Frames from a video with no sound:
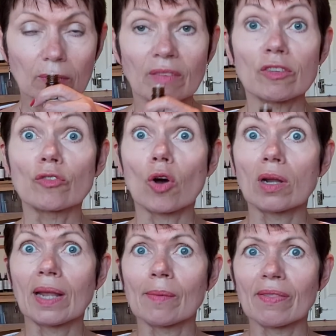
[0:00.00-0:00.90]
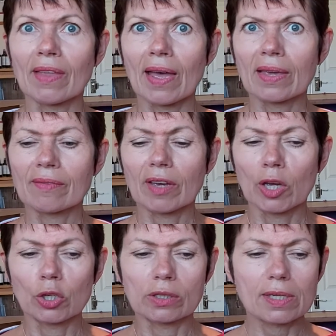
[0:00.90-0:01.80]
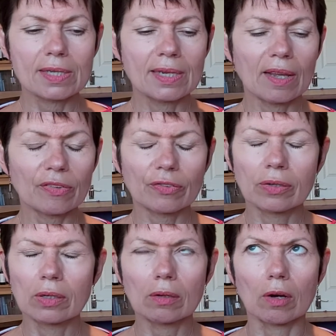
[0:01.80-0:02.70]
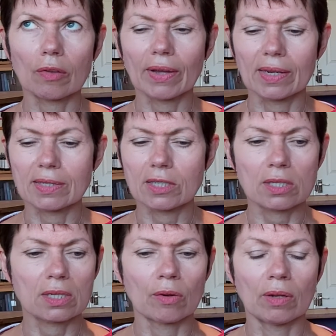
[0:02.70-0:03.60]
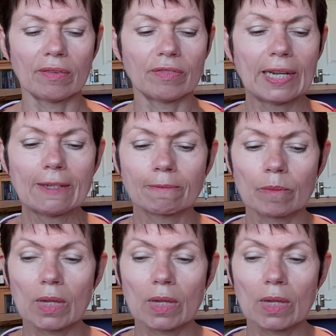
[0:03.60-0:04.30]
If you've got a lemon there, give it a good sniff. Oh, that is just so lovely.